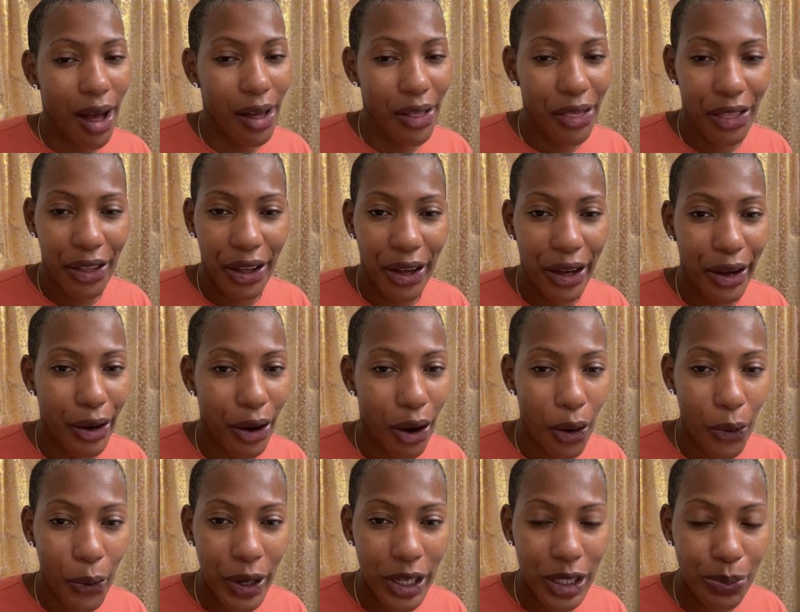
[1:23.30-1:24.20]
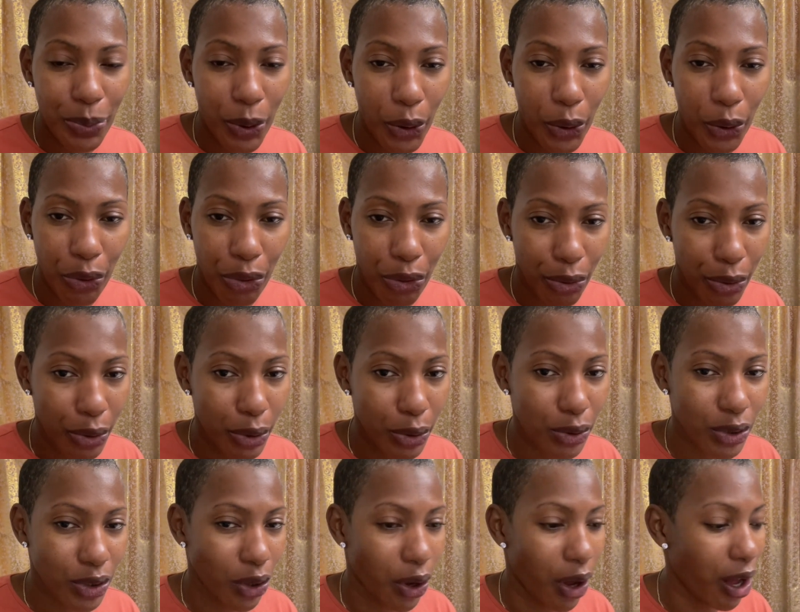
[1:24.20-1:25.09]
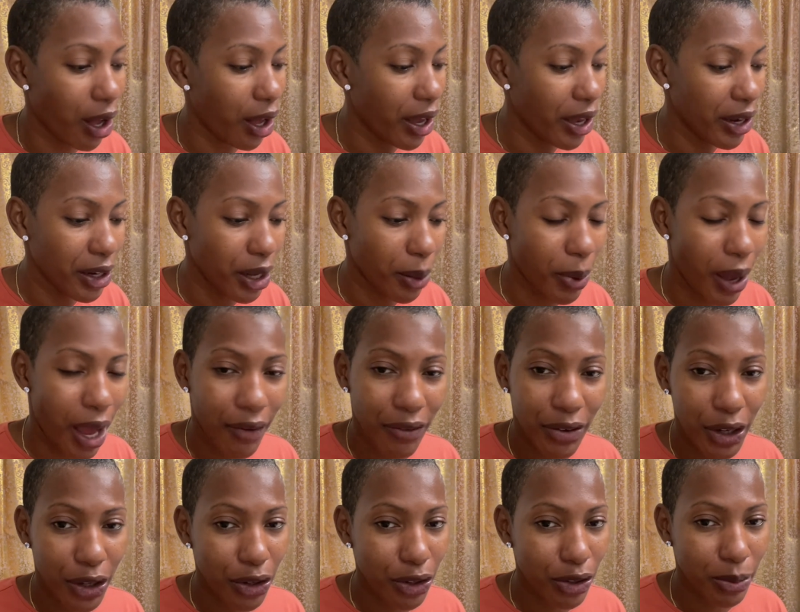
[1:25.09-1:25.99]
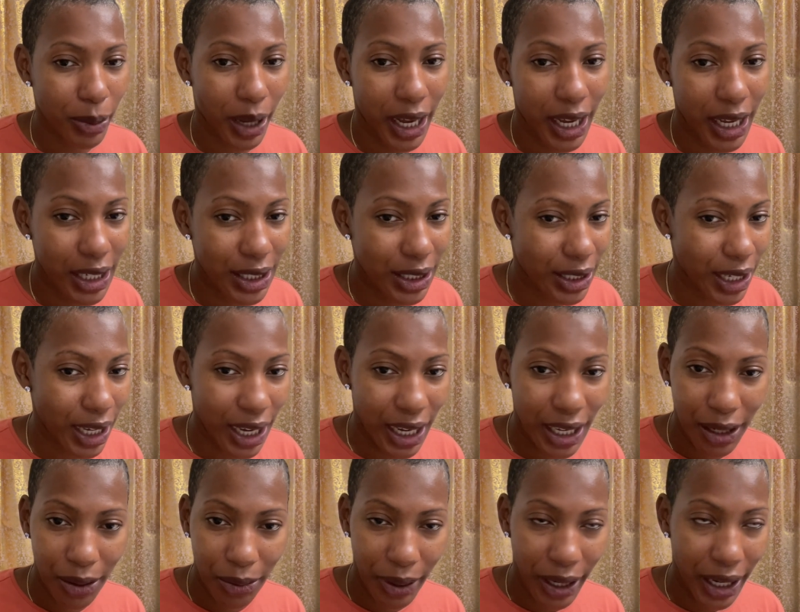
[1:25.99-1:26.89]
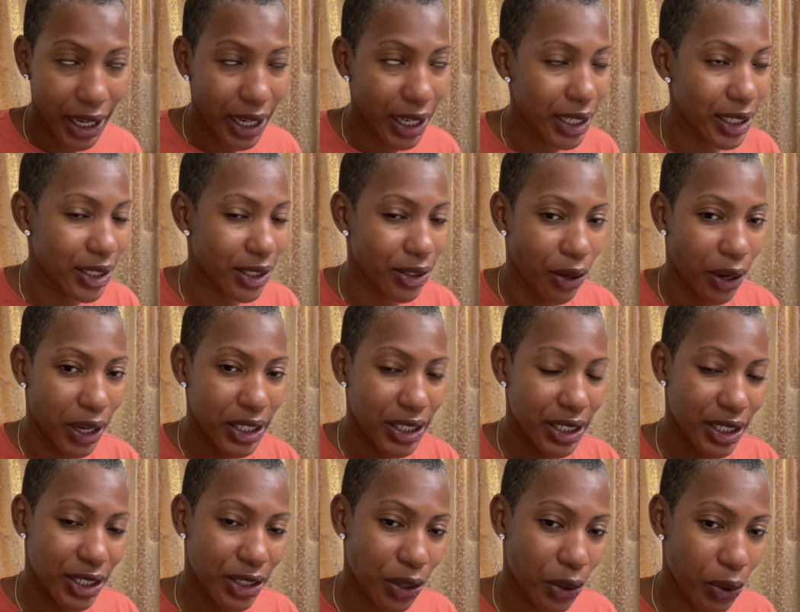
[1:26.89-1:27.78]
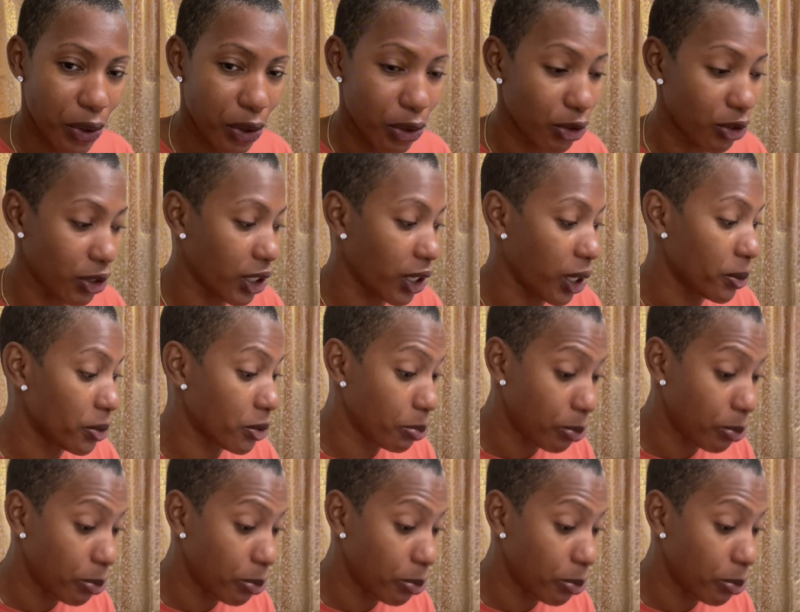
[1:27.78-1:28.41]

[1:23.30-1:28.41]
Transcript: they'll always poke through, so I'll end up having to use my hands anyway, so I just don't use gloves.